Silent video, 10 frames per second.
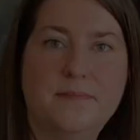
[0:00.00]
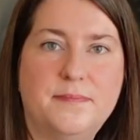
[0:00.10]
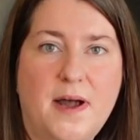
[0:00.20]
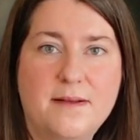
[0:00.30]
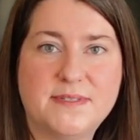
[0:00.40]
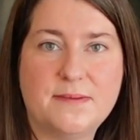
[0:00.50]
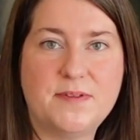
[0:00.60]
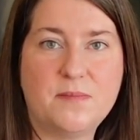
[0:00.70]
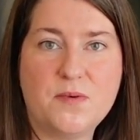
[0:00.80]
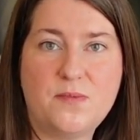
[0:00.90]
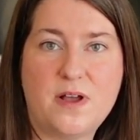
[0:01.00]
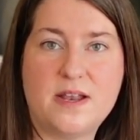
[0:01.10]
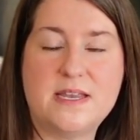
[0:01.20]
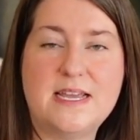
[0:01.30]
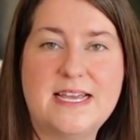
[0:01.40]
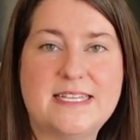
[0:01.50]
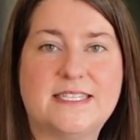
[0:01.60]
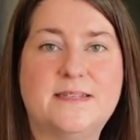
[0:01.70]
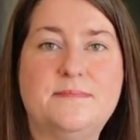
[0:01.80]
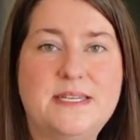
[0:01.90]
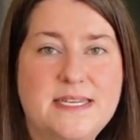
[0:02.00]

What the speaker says: Mom tip number 1 is to be